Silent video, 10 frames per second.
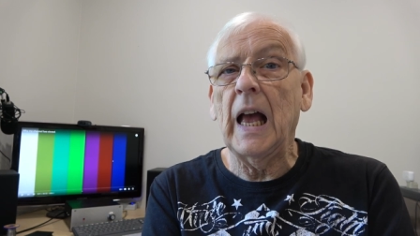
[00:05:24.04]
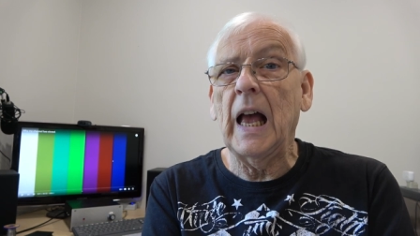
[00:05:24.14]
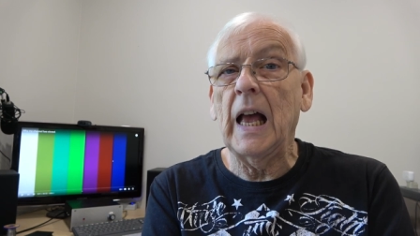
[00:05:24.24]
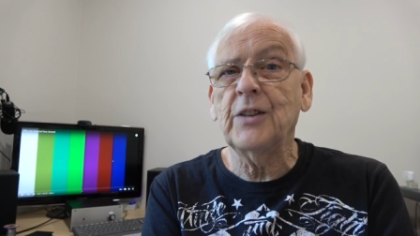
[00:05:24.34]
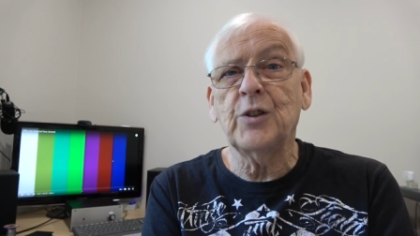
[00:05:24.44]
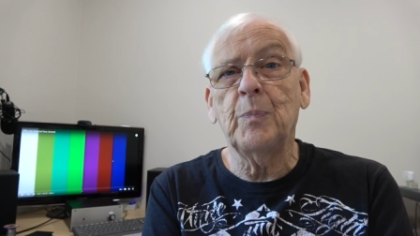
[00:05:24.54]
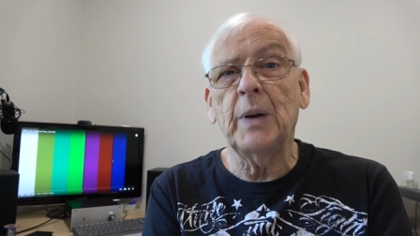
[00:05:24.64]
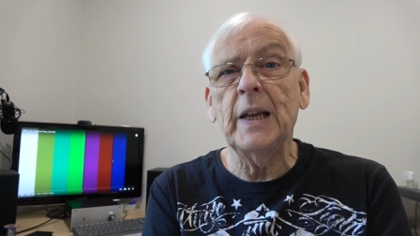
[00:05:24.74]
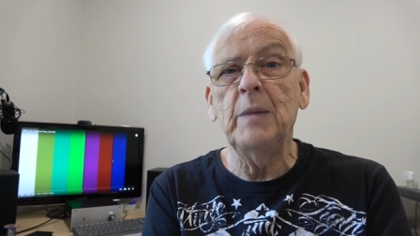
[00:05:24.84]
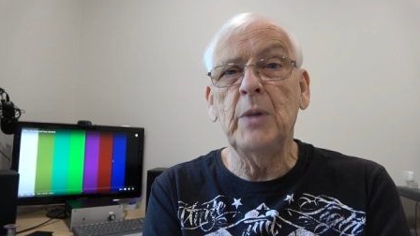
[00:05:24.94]
as to
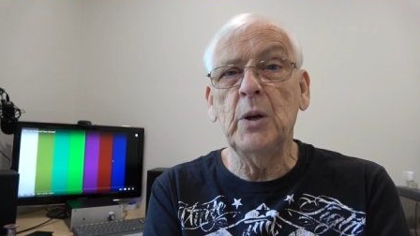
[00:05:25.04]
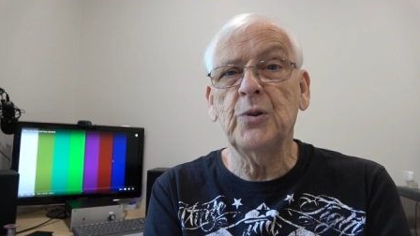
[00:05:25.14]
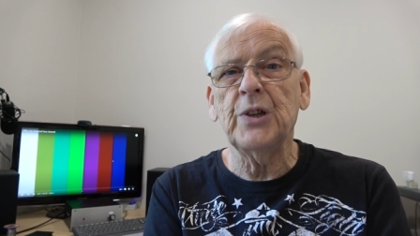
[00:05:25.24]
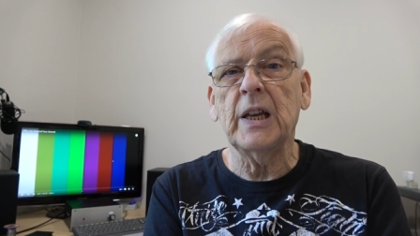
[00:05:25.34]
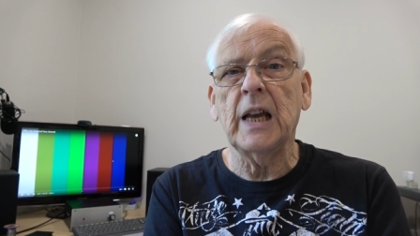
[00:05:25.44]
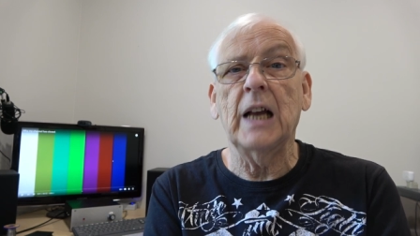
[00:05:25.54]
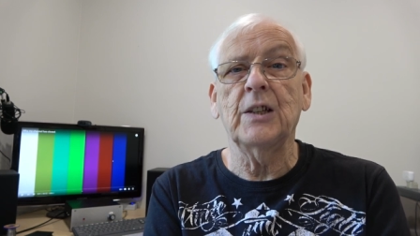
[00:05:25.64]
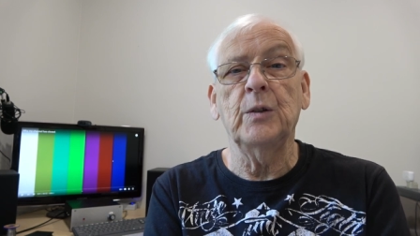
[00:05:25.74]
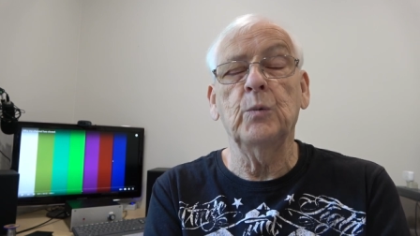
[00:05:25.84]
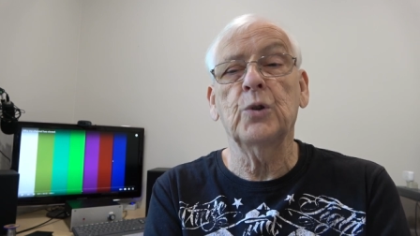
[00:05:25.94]
play music as
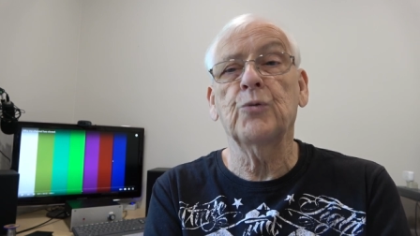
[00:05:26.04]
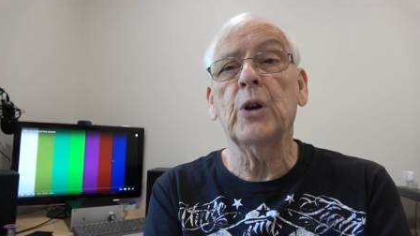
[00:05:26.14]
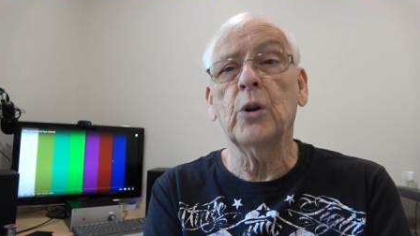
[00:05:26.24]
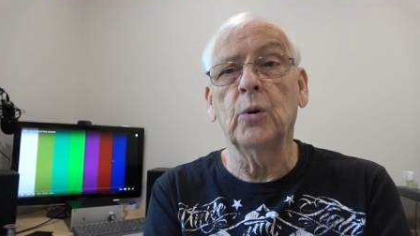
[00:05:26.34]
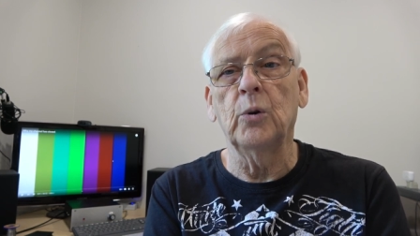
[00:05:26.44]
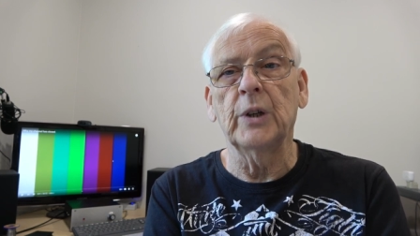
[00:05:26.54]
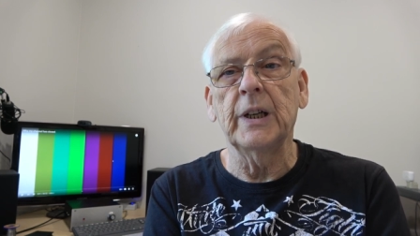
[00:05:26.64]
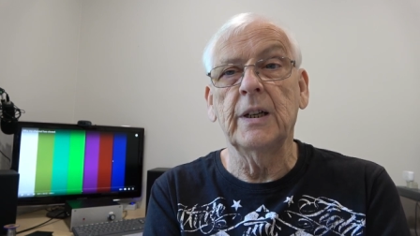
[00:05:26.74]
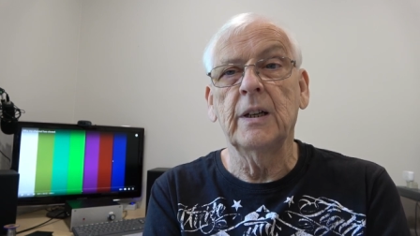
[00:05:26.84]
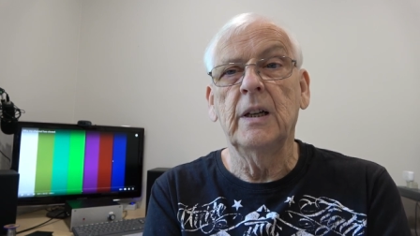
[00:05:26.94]
it was recorded.